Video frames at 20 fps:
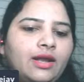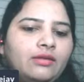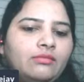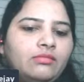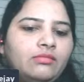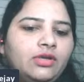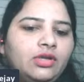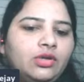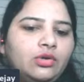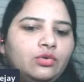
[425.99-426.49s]
Let
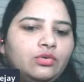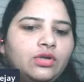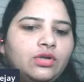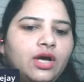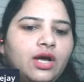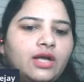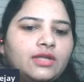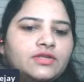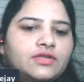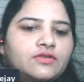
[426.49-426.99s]
me know
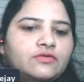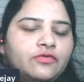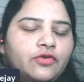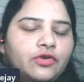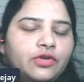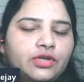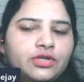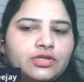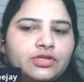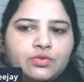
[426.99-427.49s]
the answer
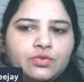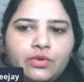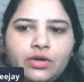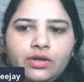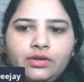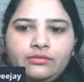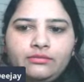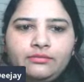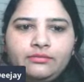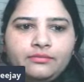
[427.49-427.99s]
for this
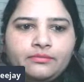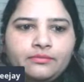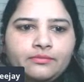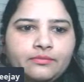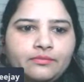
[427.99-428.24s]
one.